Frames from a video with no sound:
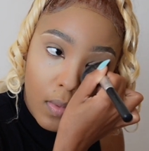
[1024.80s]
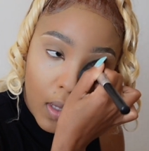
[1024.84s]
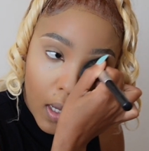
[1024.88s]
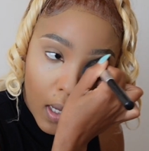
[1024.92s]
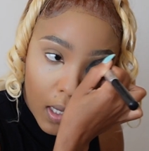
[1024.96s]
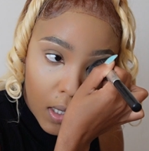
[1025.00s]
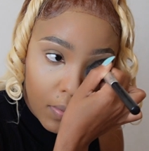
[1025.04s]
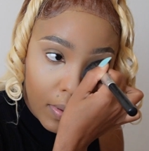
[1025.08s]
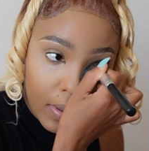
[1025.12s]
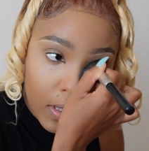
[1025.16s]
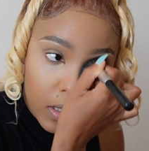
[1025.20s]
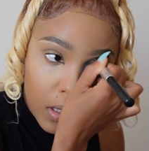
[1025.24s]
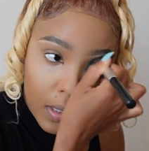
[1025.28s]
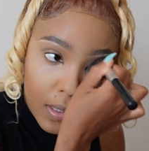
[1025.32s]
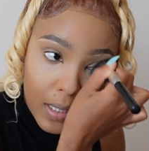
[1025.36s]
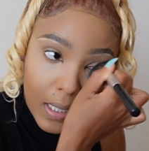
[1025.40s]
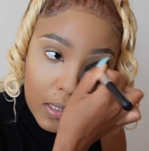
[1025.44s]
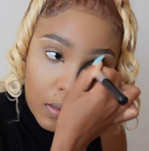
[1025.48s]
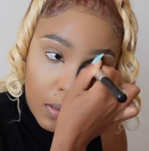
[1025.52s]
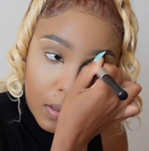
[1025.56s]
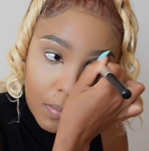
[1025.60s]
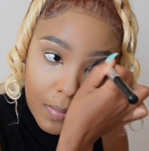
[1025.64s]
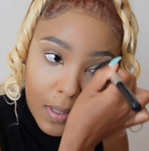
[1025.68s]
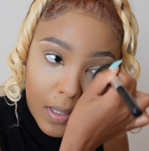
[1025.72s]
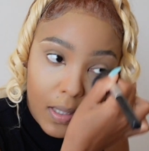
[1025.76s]
Anyway, so
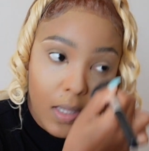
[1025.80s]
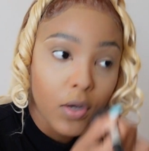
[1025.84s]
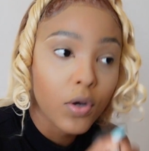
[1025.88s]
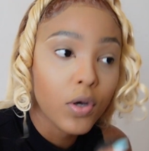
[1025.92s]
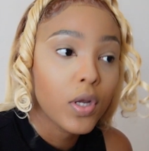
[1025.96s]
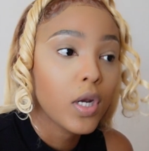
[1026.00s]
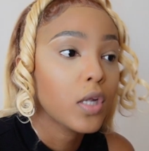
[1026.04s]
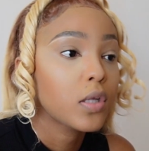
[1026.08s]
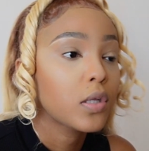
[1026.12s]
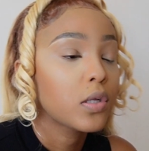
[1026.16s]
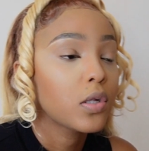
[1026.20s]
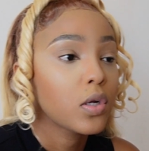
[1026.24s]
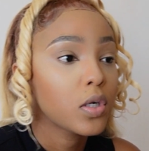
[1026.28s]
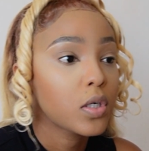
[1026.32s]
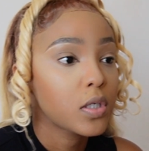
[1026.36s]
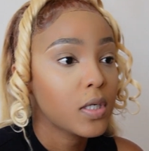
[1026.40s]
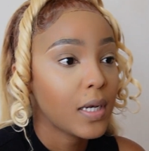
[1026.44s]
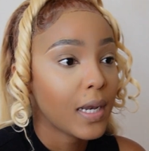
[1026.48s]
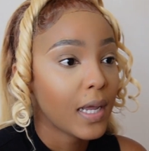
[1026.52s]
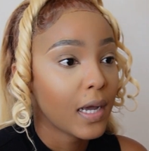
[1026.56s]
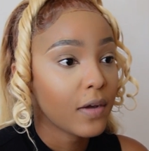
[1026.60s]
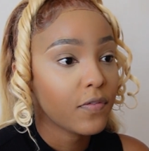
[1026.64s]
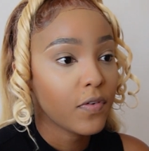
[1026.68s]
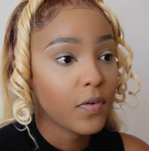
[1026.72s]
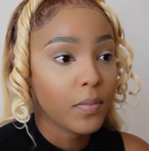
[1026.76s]
that's what motherhood has looked
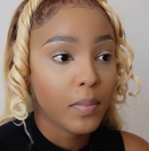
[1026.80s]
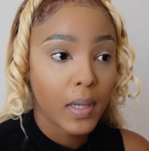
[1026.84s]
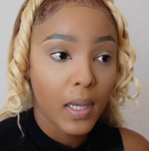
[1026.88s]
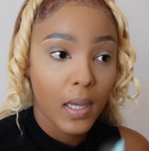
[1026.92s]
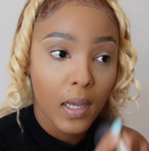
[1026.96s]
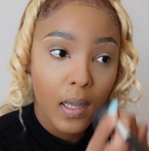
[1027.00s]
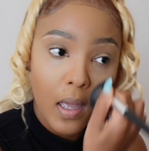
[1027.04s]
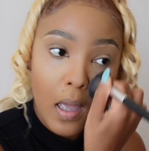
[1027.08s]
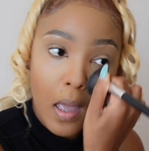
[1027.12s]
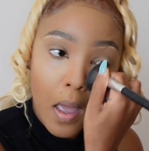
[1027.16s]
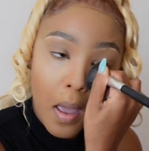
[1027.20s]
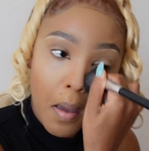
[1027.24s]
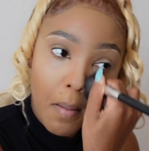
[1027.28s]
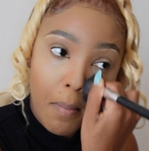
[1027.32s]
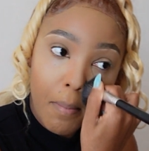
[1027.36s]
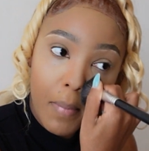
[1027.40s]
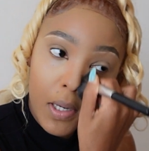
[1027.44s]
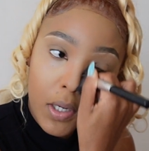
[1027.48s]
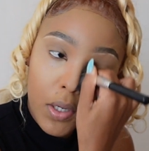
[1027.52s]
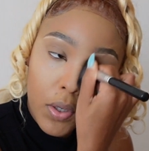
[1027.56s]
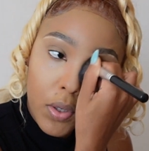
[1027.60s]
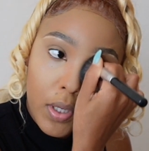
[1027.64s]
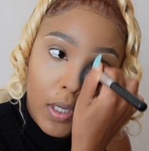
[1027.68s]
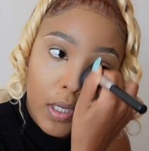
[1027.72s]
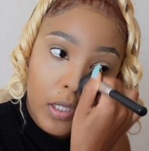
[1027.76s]
like for me.
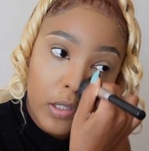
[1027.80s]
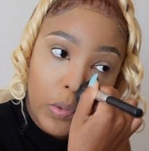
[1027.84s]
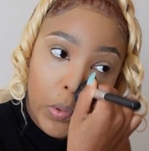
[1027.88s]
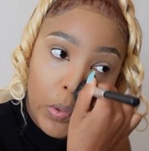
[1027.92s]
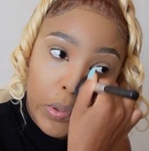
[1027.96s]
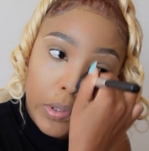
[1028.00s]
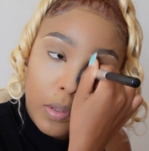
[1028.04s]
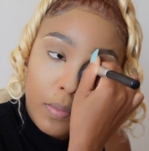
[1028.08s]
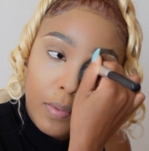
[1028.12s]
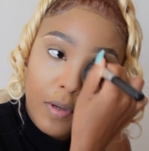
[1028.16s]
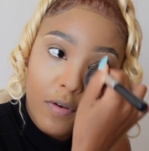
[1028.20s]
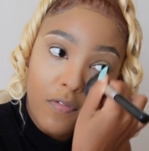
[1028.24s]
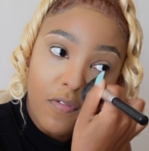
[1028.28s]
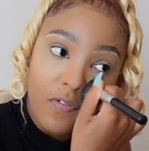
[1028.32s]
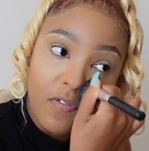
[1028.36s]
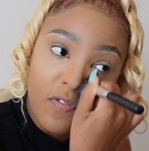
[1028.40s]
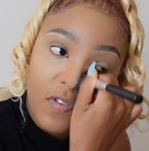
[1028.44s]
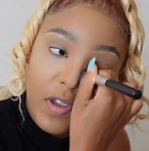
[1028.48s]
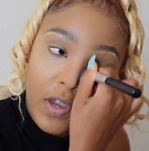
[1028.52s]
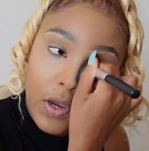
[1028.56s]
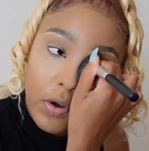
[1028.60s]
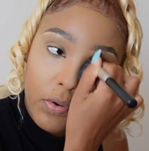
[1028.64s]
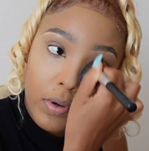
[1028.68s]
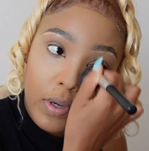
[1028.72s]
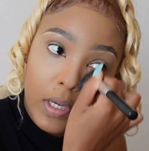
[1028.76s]
Motherhood has also been
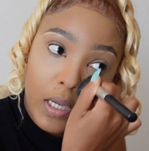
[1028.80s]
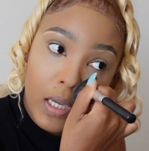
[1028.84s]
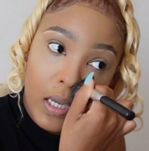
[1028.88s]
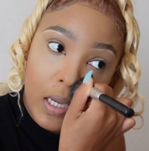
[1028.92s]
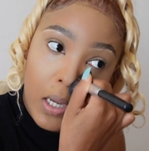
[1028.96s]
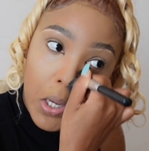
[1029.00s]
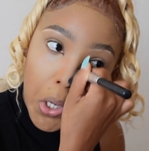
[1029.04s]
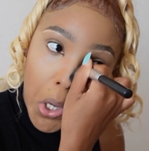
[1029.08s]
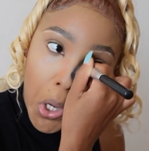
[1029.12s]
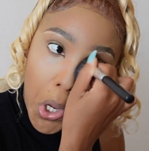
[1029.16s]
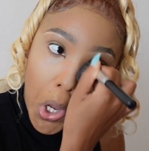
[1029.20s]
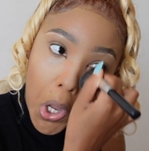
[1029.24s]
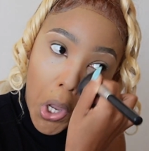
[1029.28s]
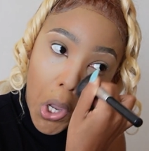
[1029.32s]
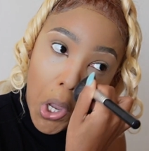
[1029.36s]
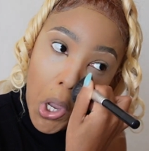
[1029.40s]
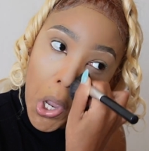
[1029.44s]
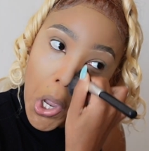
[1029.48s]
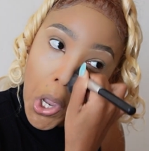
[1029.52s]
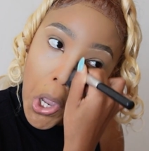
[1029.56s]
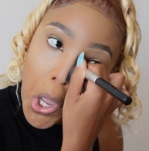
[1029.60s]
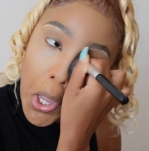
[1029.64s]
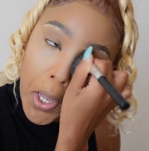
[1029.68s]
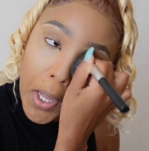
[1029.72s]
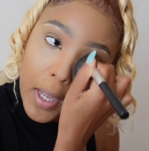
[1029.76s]
very
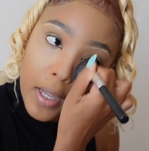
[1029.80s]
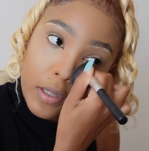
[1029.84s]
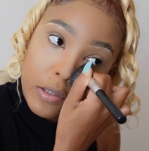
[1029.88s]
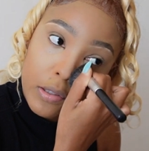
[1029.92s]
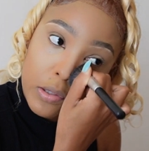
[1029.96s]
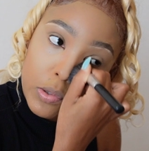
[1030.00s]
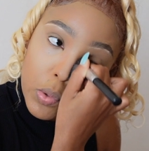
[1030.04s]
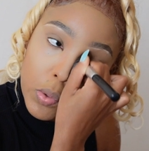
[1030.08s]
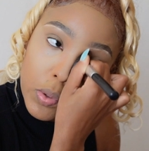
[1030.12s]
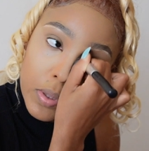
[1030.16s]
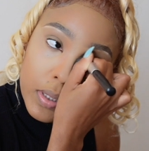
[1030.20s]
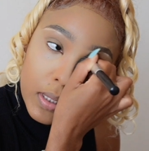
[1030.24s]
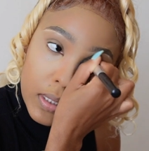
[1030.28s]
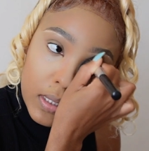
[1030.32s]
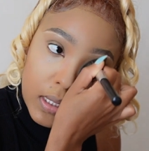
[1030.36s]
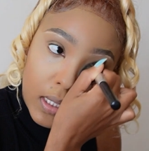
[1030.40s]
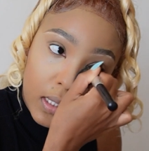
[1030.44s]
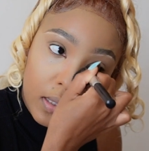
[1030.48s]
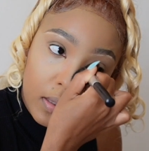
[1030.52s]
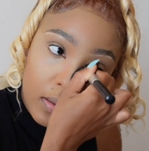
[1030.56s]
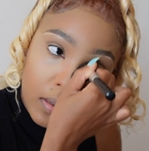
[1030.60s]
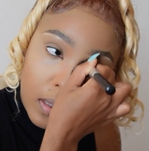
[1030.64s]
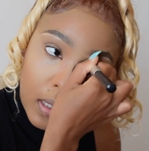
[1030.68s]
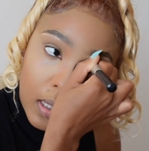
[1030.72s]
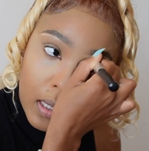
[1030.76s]

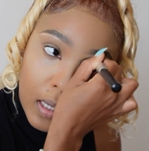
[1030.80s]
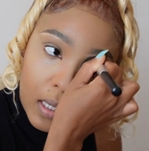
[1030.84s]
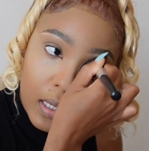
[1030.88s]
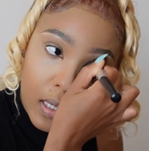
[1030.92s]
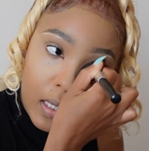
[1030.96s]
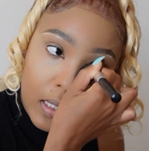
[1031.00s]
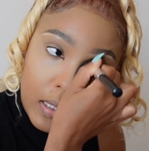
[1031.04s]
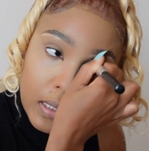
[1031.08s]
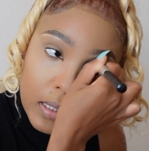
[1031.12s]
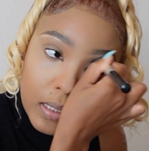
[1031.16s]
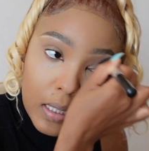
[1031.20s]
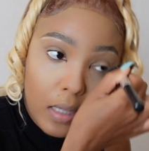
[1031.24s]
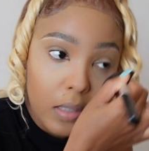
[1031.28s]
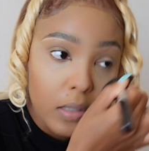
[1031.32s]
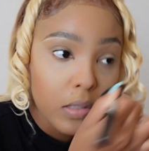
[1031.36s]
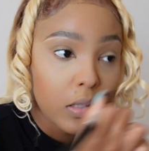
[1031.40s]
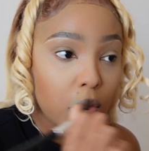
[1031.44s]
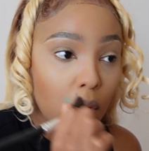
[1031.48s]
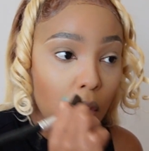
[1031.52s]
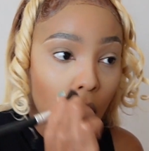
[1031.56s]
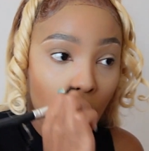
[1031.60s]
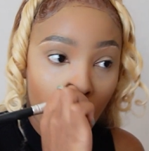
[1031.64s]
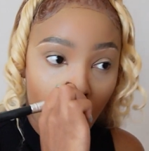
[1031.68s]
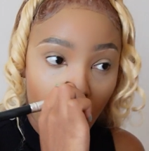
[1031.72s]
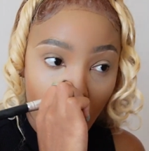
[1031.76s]
exhausting in a sense
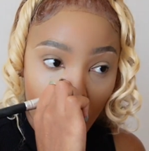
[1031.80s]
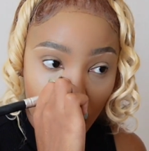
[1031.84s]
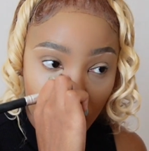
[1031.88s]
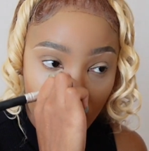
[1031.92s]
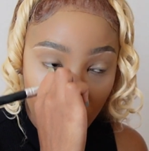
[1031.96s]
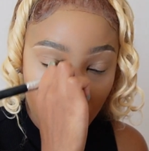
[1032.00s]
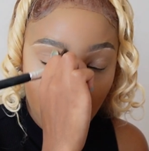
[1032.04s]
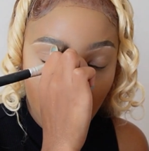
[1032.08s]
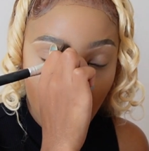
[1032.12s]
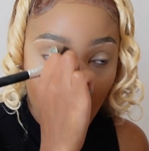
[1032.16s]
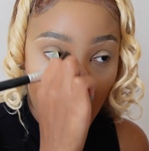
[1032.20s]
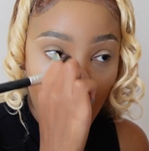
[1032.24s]
of,